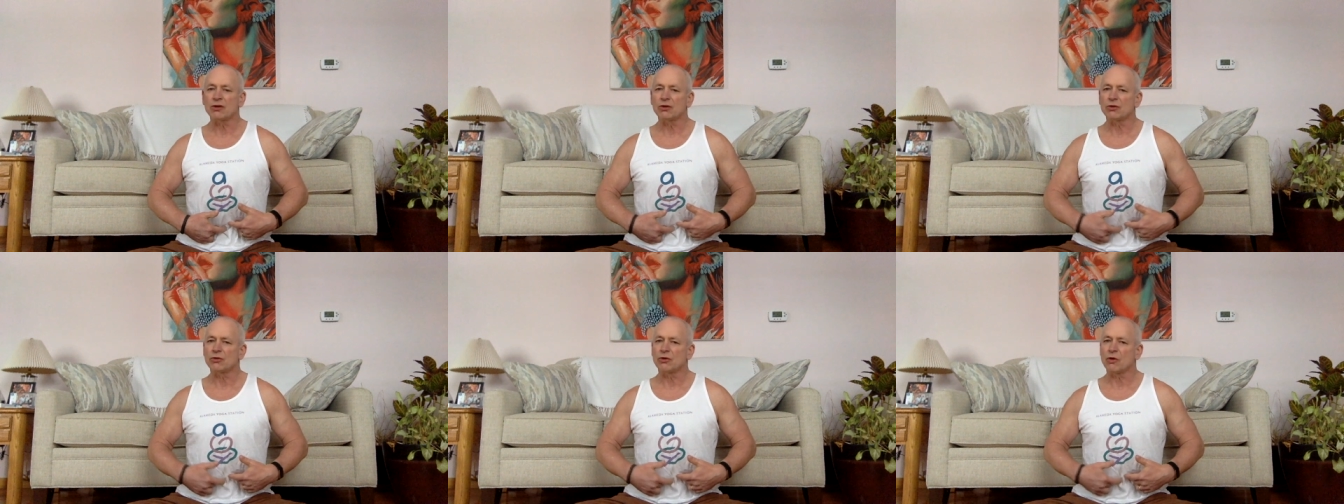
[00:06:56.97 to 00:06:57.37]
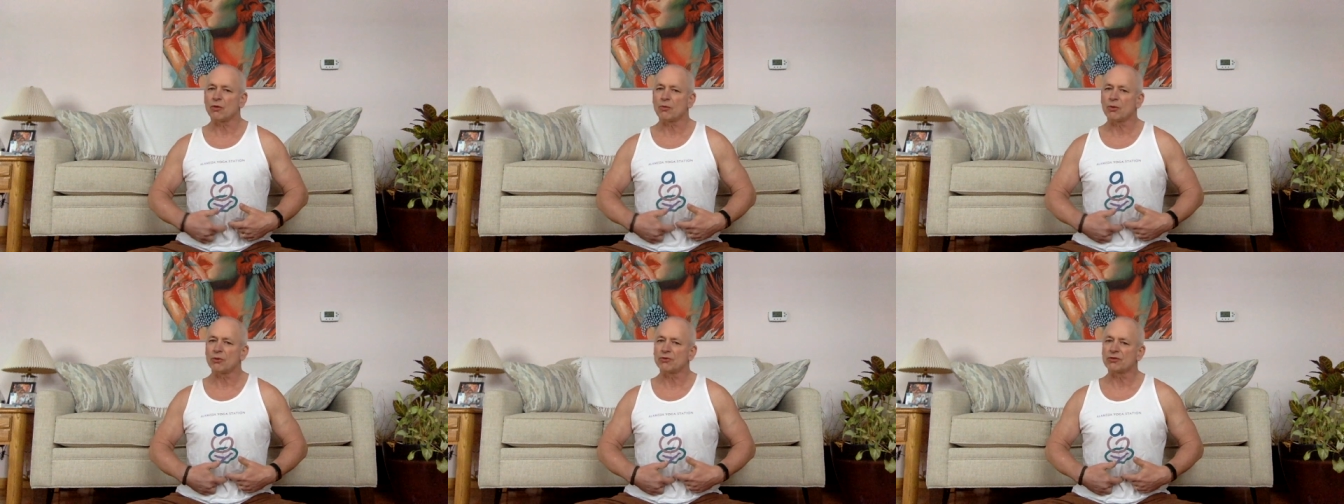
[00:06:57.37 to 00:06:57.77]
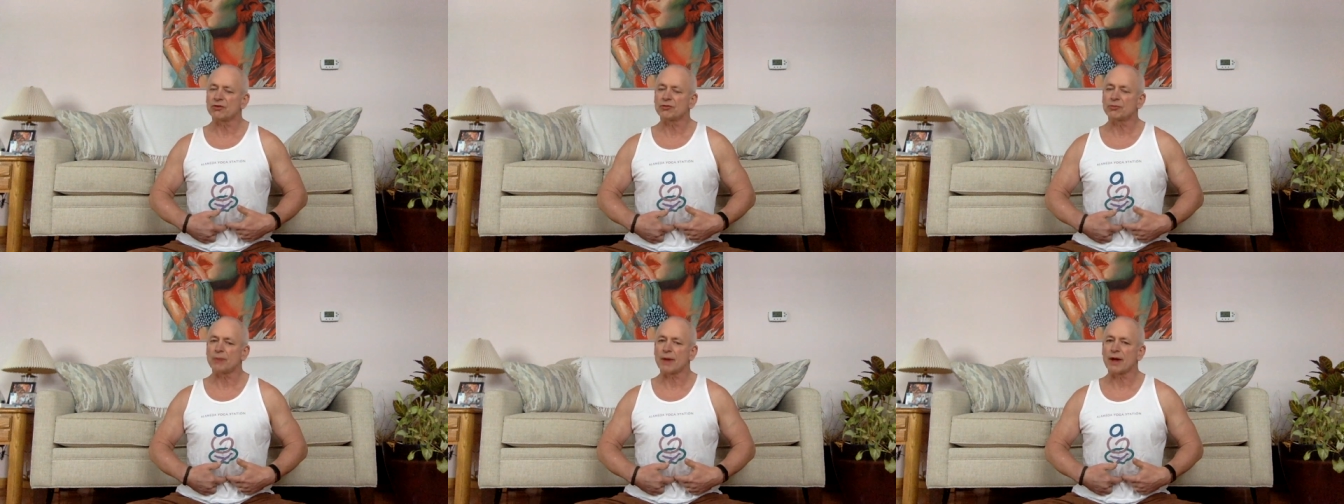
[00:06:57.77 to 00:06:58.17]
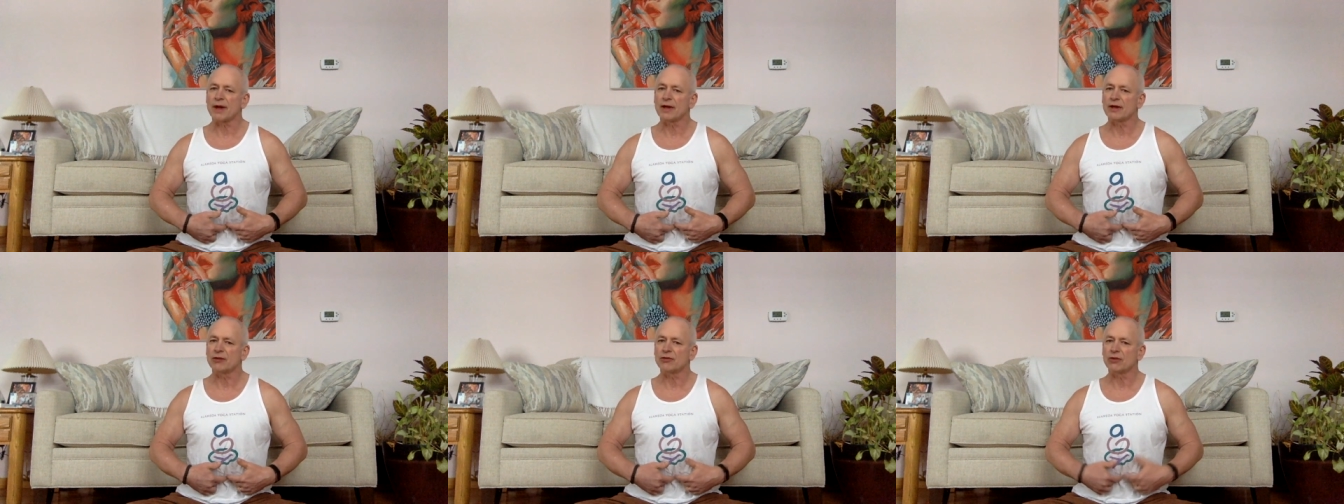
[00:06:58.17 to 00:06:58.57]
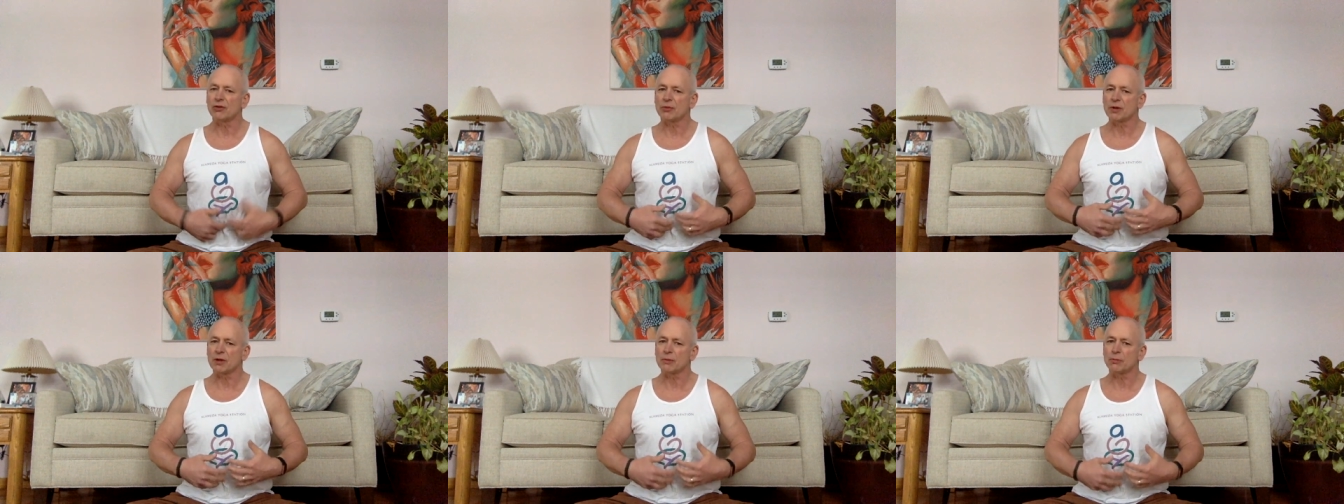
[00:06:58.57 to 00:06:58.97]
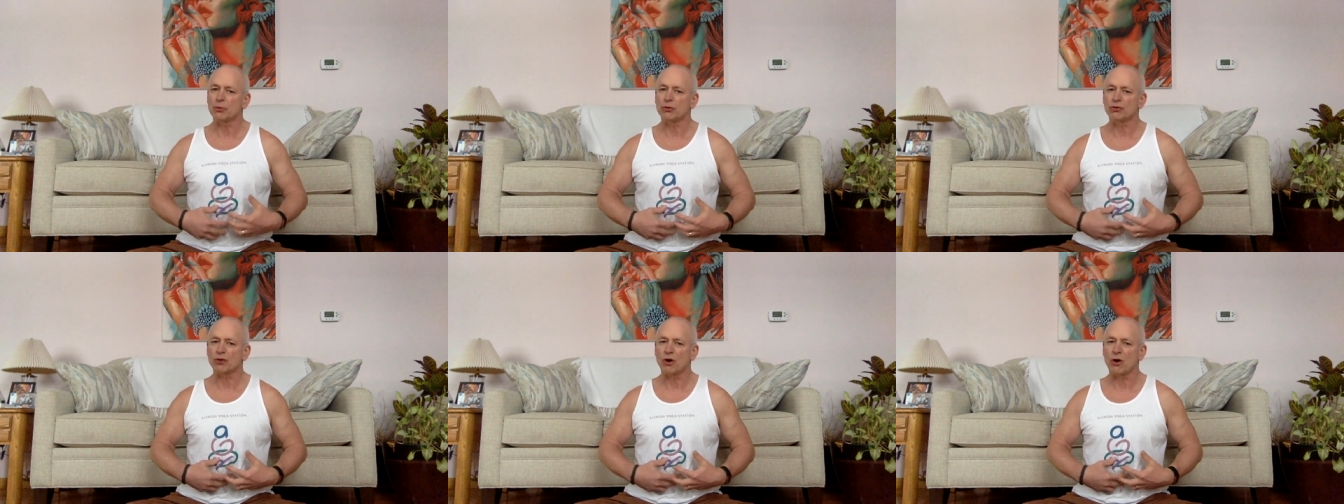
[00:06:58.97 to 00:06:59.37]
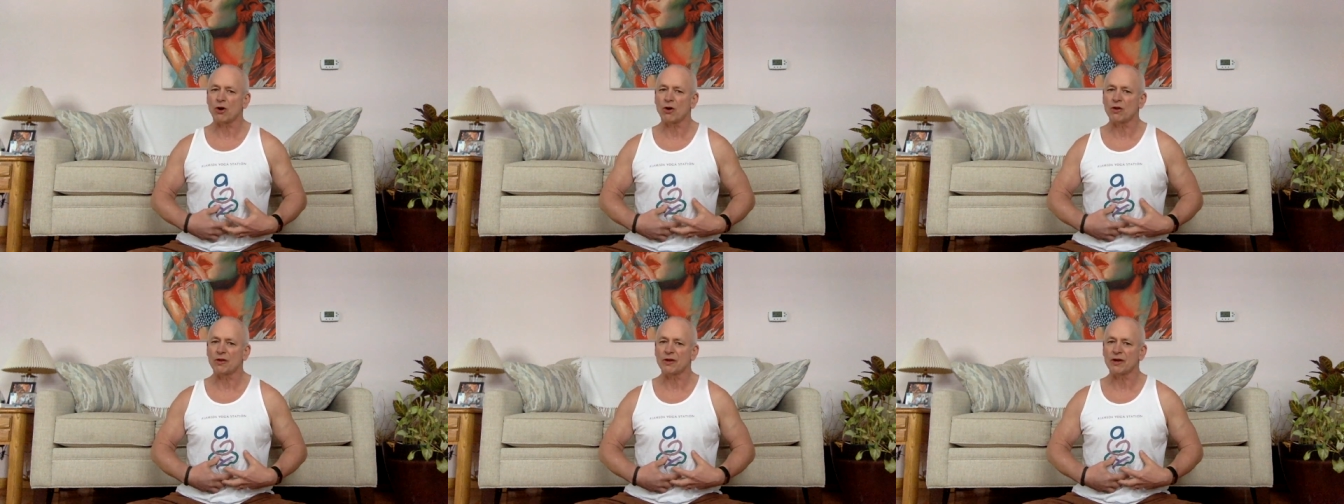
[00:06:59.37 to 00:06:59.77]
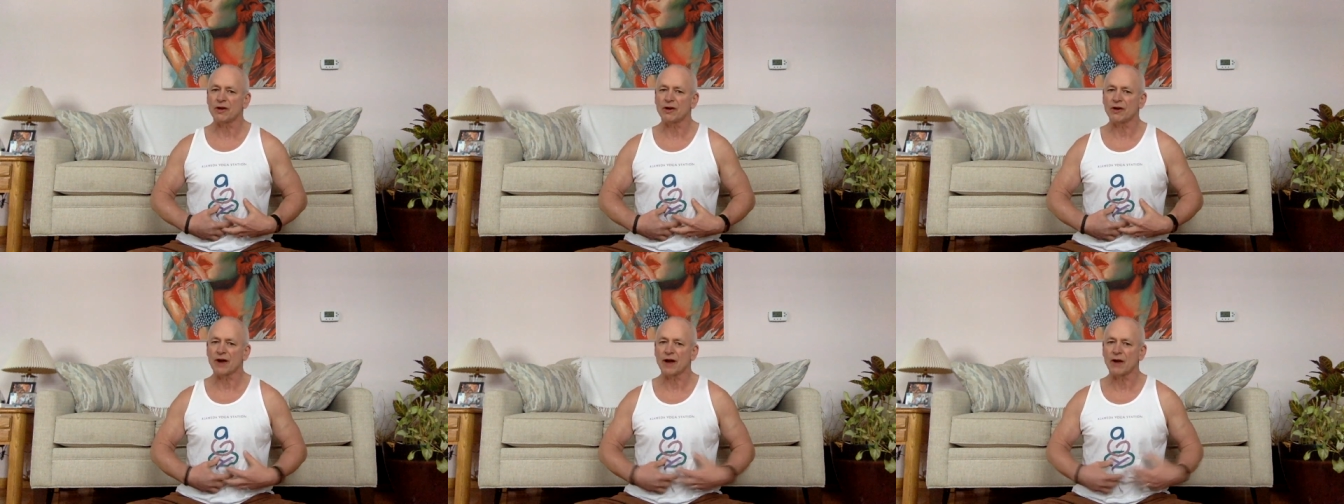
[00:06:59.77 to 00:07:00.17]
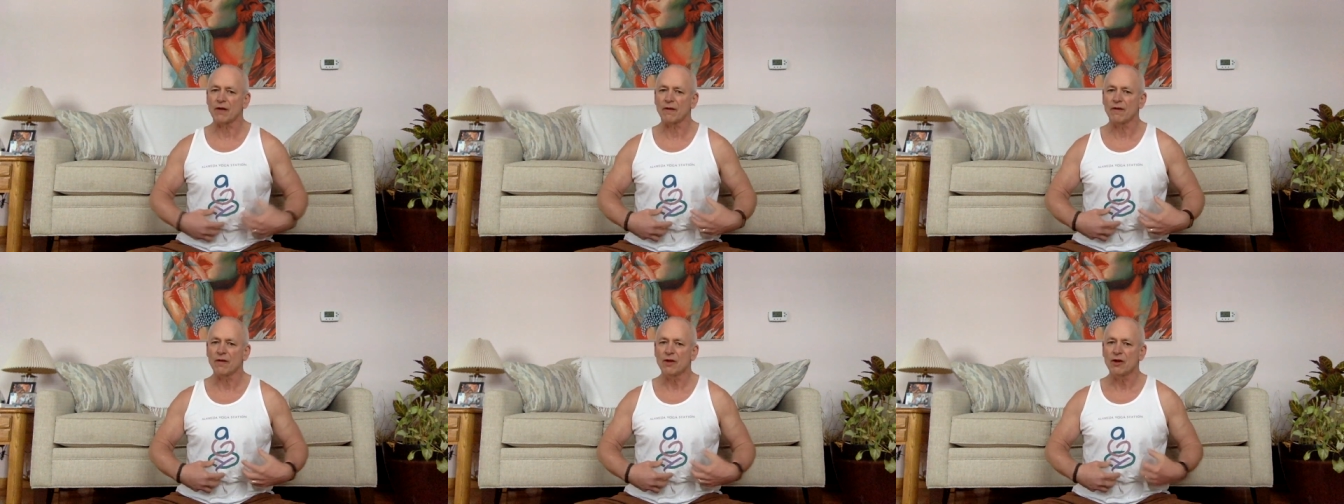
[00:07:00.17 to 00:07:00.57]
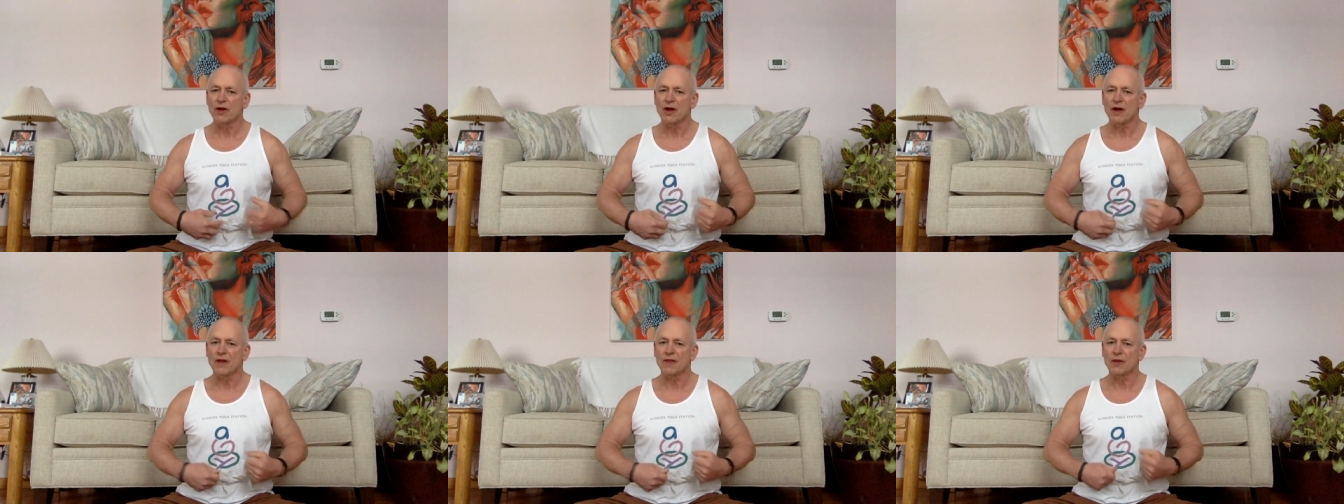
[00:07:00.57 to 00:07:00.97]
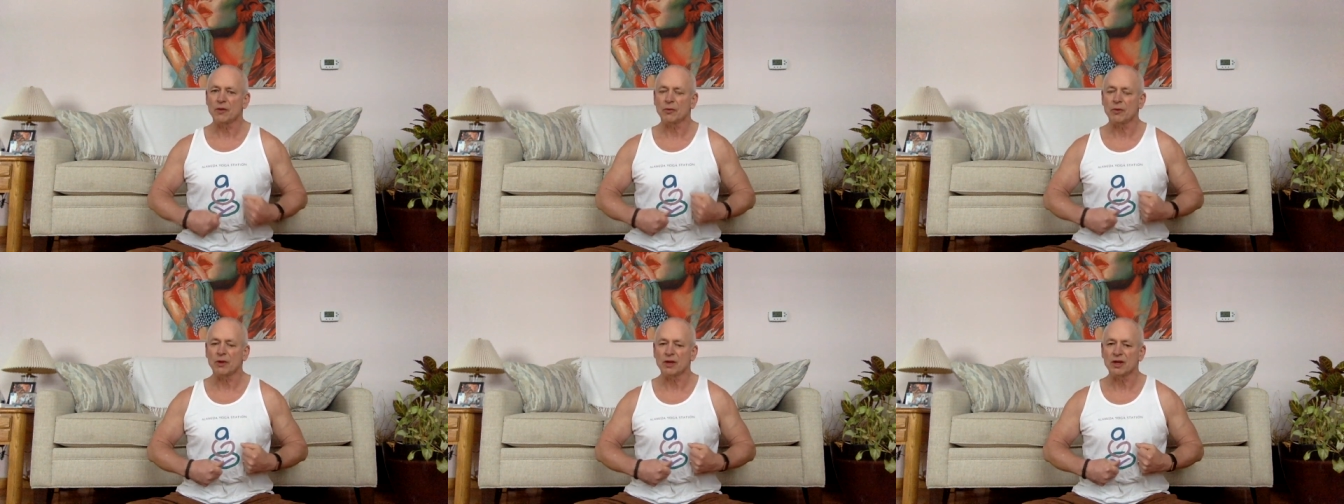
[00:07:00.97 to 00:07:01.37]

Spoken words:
to almost the spine so that we can push all the air out. And then when we